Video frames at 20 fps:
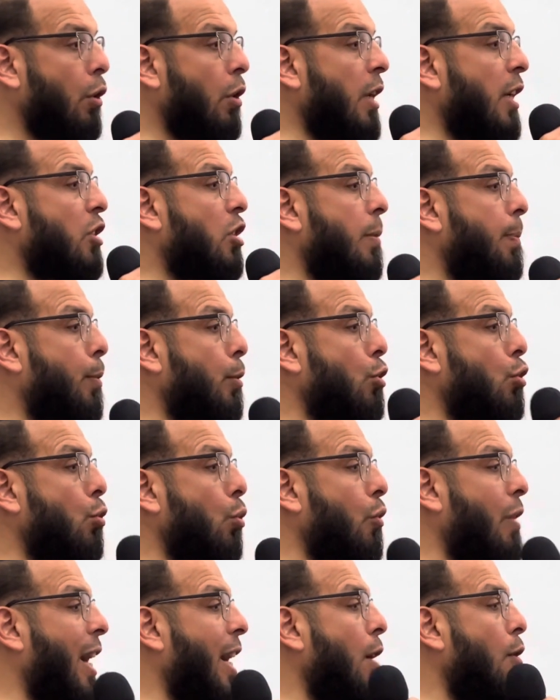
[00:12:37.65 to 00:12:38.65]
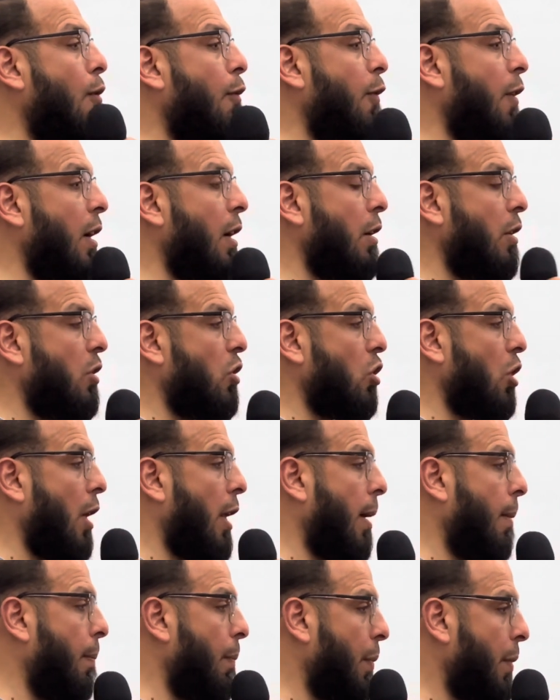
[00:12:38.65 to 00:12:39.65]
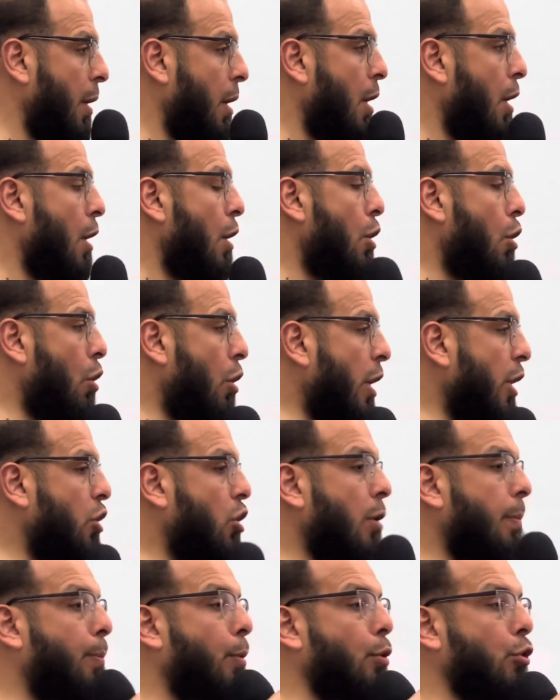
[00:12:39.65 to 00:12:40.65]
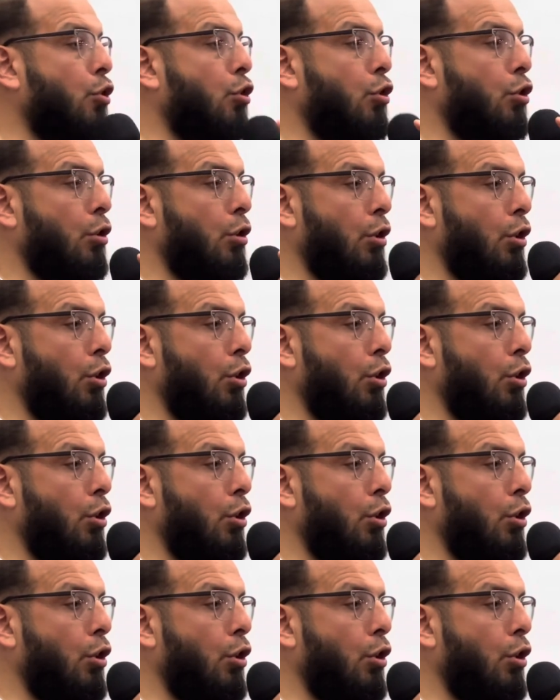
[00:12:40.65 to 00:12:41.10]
You're not supposed to crack your finger in salah. You're not supposed to